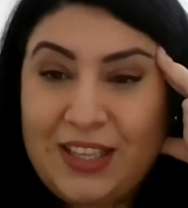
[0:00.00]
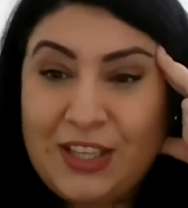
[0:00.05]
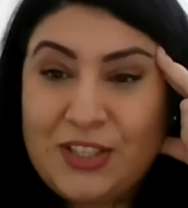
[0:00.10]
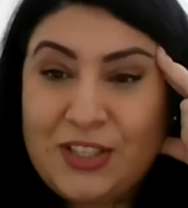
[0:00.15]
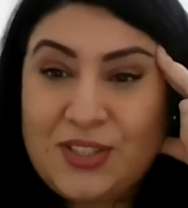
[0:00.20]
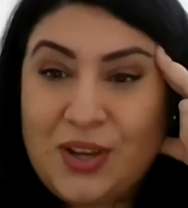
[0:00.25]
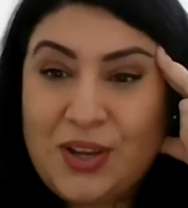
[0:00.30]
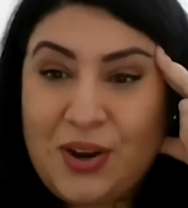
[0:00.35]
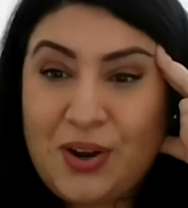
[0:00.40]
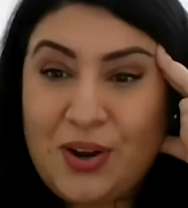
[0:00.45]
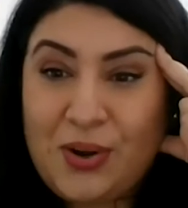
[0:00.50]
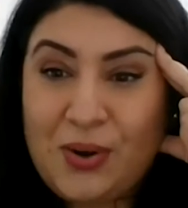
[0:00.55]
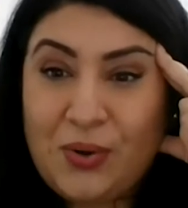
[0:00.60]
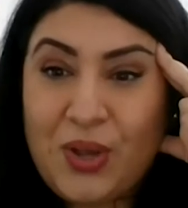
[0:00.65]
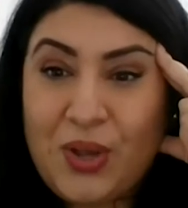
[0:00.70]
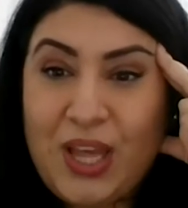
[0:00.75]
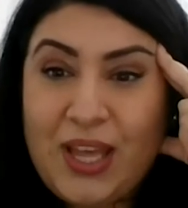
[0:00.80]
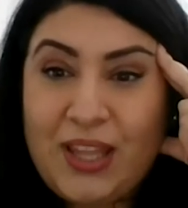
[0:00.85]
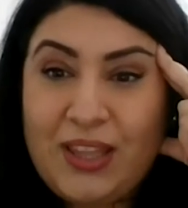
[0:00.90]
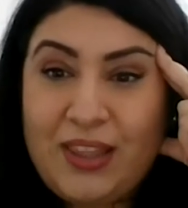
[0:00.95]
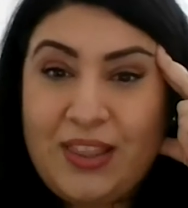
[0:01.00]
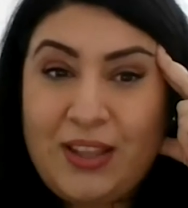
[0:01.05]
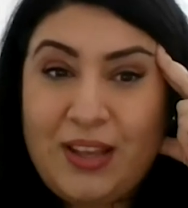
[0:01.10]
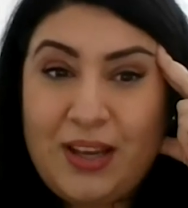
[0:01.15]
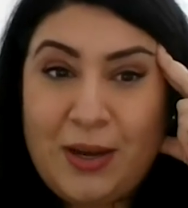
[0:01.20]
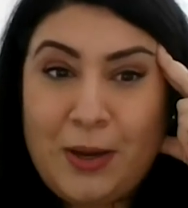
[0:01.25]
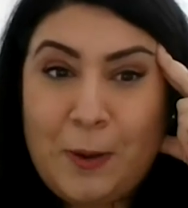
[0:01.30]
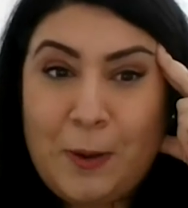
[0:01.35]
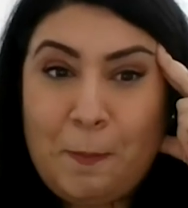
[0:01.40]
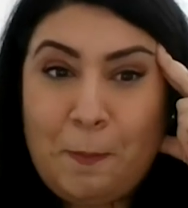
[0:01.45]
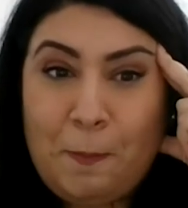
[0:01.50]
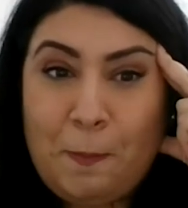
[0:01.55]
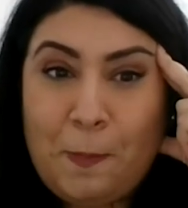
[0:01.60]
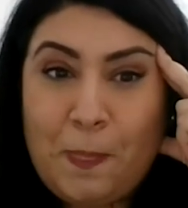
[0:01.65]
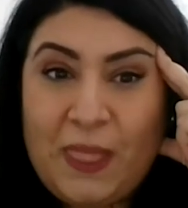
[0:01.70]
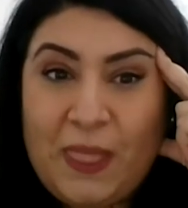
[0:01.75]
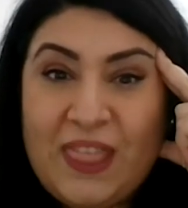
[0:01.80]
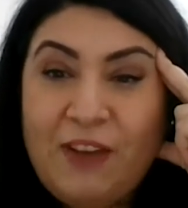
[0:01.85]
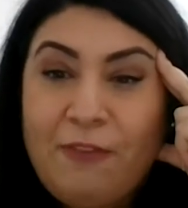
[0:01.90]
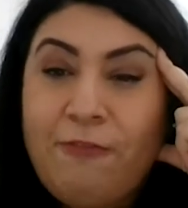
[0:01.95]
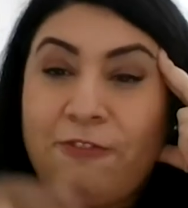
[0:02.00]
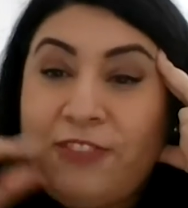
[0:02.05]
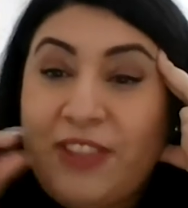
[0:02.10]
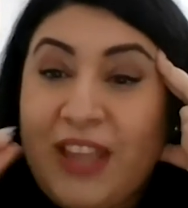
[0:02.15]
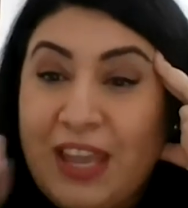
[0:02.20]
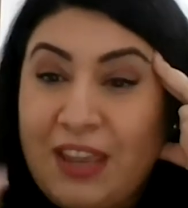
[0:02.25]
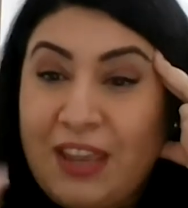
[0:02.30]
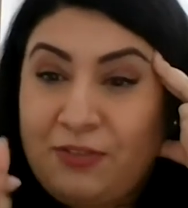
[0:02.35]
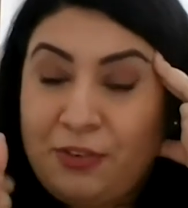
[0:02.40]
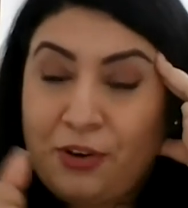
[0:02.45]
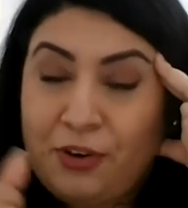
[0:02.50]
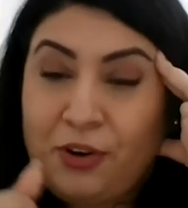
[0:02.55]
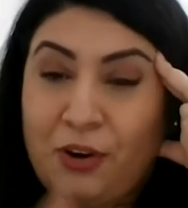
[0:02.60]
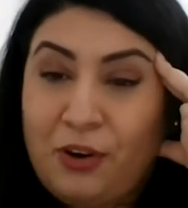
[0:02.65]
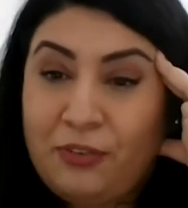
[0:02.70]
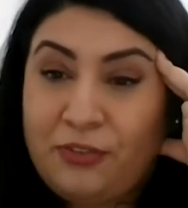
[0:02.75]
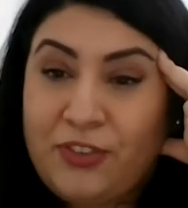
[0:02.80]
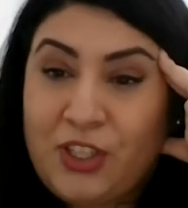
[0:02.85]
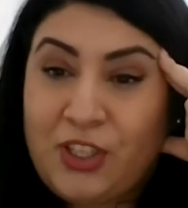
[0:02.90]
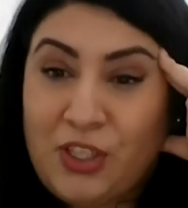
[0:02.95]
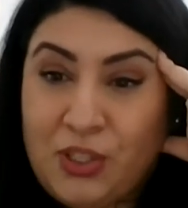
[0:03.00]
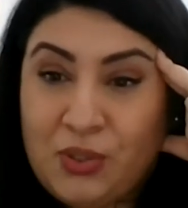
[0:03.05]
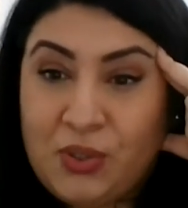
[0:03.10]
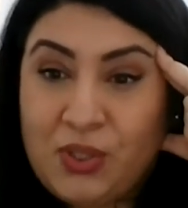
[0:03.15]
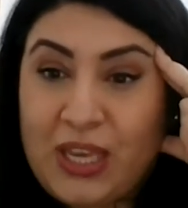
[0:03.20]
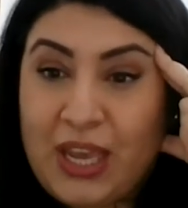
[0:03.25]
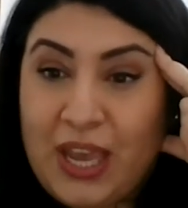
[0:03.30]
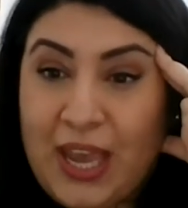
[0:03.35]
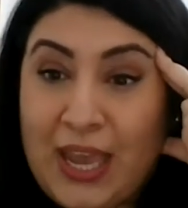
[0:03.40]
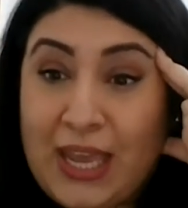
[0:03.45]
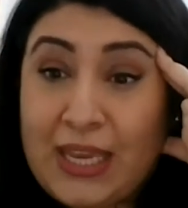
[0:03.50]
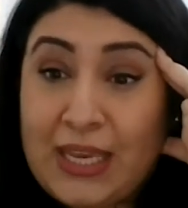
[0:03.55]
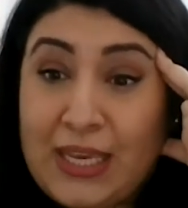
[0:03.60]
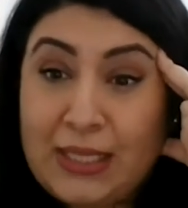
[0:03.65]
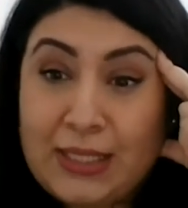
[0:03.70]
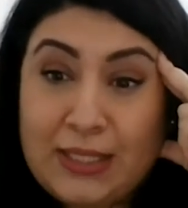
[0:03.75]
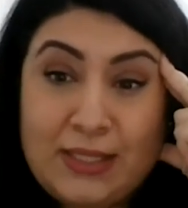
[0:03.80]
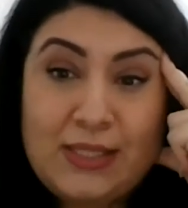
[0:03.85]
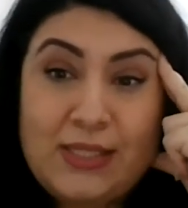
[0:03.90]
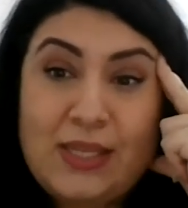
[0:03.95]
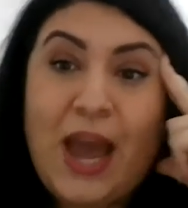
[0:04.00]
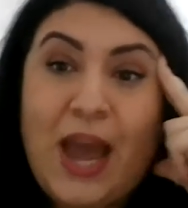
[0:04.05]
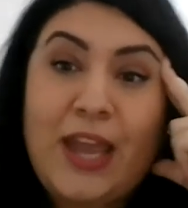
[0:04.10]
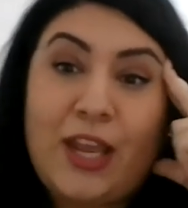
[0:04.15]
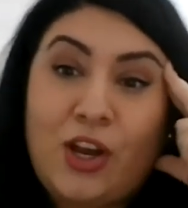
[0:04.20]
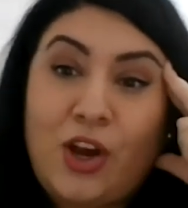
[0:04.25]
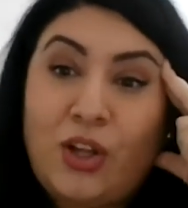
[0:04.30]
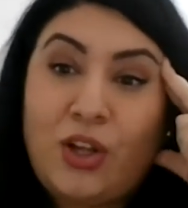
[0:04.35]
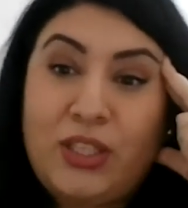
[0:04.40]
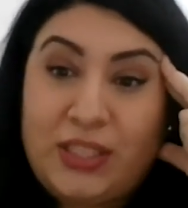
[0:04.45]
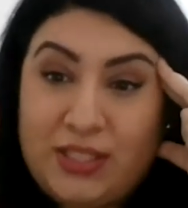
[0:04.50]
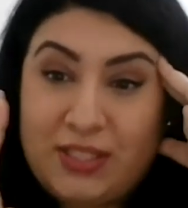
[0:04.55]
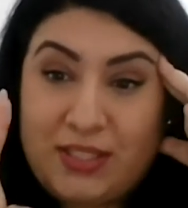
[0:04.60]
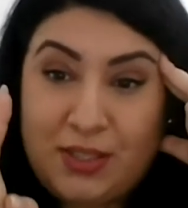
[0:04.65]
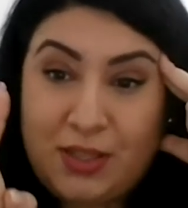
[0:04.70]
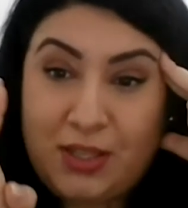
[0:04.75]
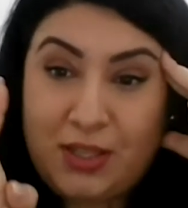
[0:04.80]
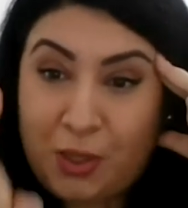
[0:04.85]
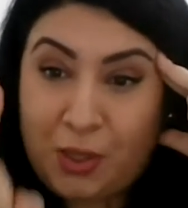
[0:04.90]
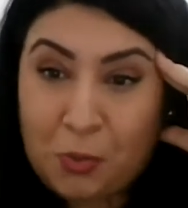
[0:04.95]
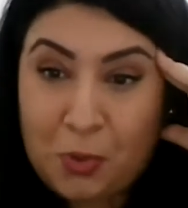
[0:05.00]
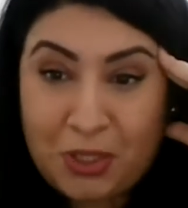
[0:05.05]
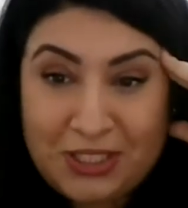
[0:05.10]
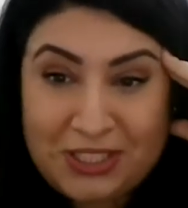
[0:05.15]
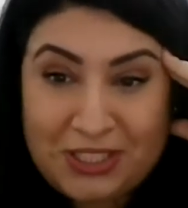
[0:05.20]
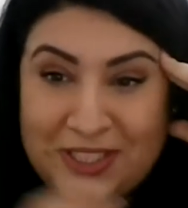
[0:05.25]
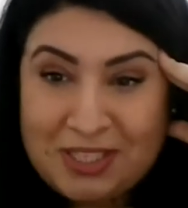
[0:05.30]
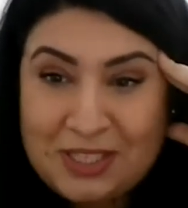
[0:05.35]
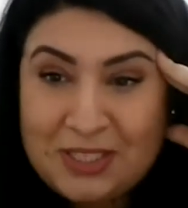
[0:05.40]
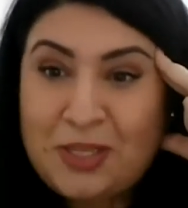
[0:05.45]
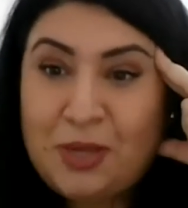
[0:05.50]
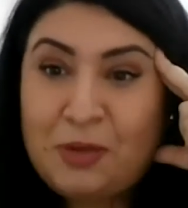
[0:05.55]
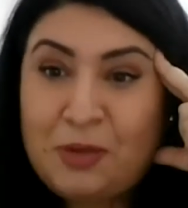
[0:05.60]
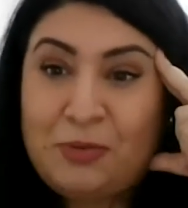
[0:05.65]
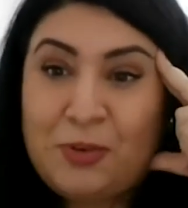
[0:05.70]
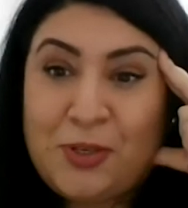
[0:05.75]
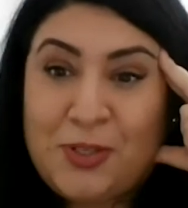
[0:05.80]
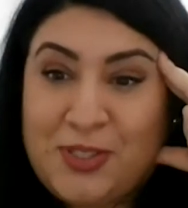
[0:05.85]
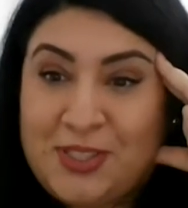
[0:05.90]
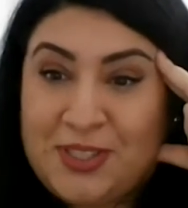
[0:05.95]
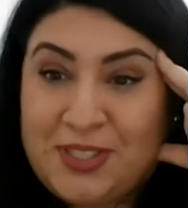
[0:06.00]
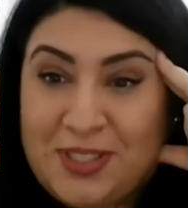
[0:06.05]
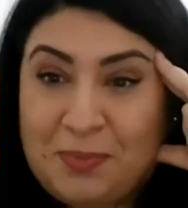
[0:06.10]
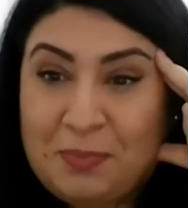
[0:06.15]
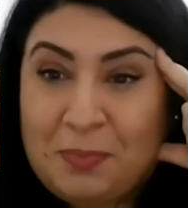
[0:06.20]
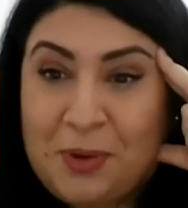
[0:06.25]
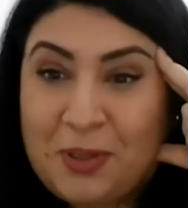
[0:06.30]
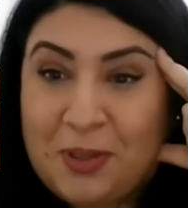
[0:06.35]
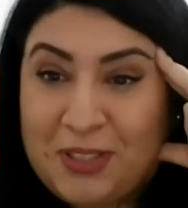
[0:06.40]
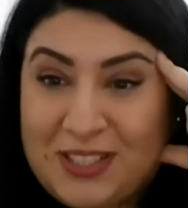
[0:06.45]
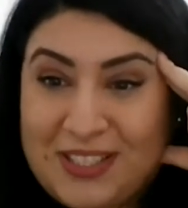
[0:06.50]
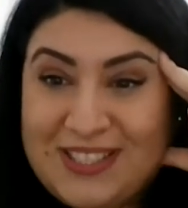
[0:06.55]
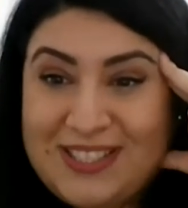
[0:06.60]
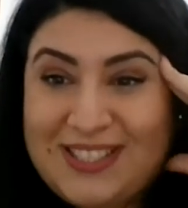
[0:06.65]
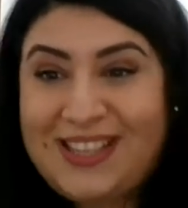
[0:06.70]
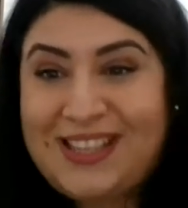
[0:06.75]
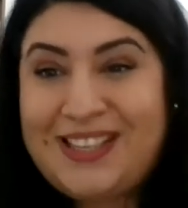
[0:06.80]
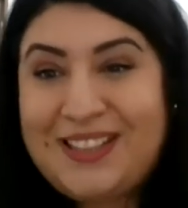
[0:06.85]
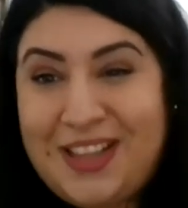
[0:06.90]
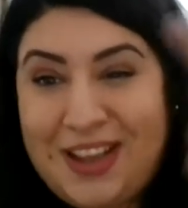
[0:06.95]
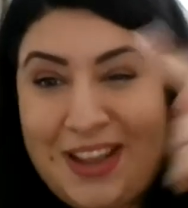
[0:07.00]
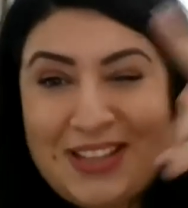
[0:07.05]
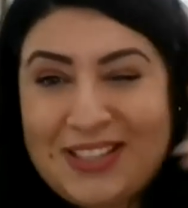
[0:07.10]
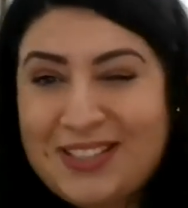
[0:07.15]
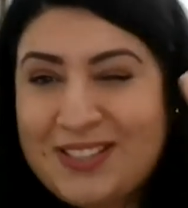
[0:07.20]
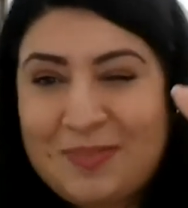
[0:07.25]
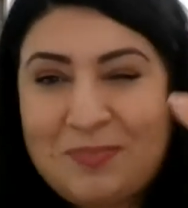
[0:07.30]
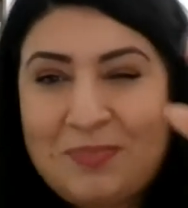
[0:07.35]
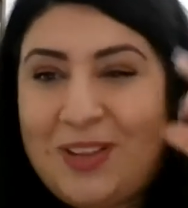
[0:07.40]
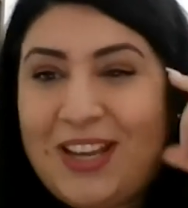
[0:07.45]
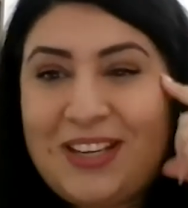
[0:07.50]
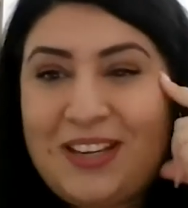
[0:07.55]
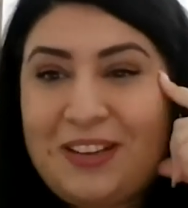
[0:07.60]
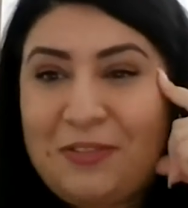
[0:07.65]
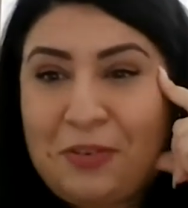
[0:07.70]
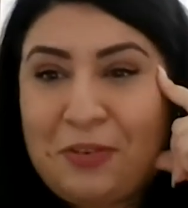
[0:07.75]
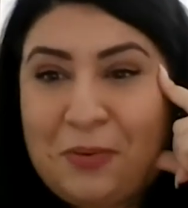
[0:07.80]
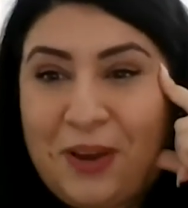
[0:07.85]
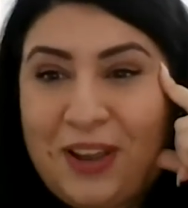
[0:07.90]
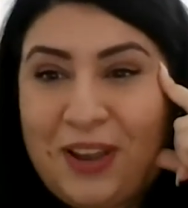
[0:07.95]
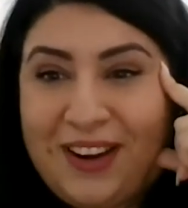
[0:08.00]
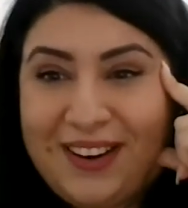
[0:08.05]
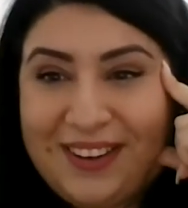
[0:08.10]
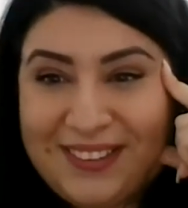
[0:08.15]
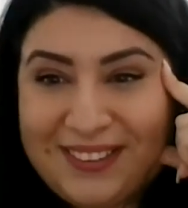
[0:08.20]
So the flavor of the UK, I call it the equality and diversity policy that is applied everywhere.